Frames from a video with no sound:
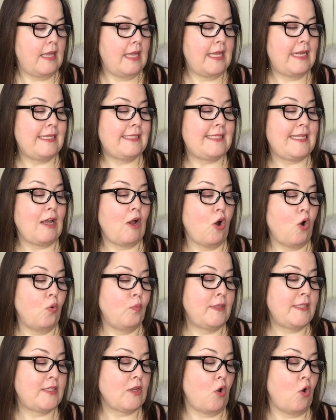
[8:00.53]
It is the
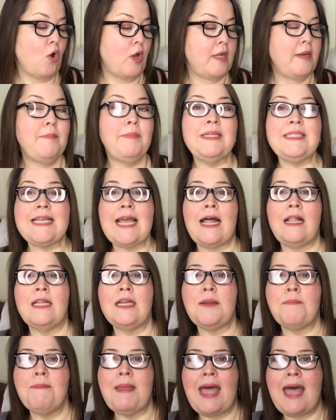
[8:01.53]
Always On
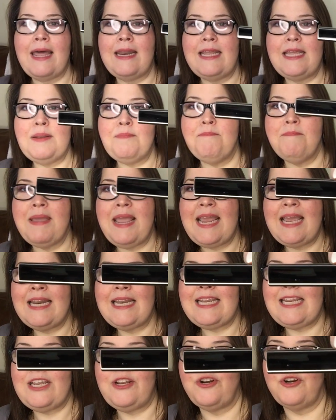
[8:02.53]
Metallic Matte in
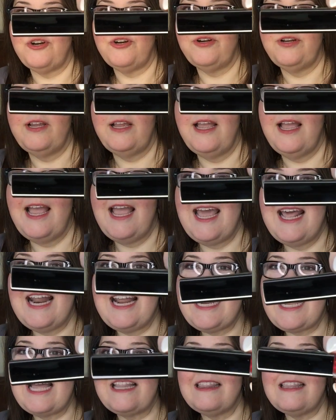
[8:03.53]
Man Eater. And
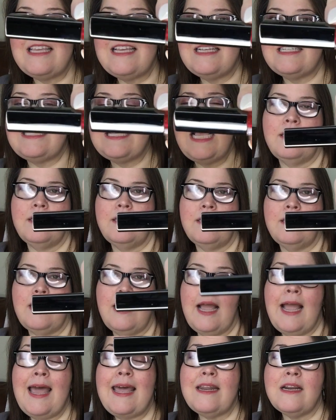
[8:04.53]
I got this.
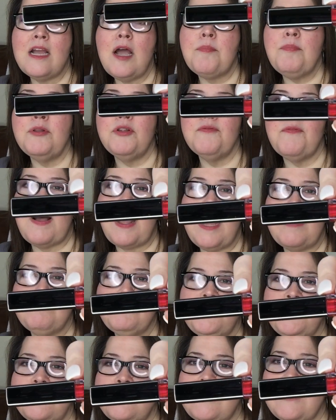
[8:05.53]
I had a couple of
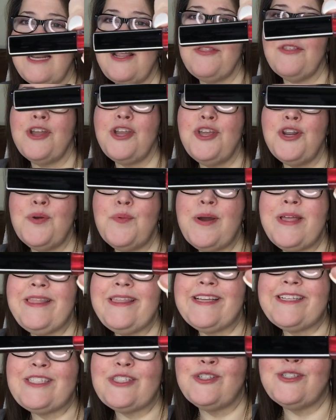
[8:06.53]
options and I thought, you know
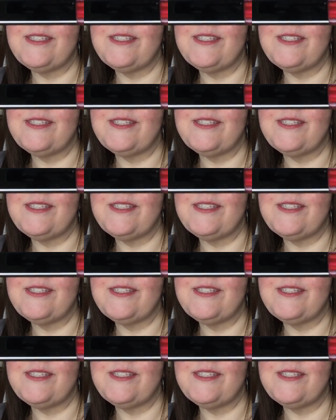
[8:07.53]
what? This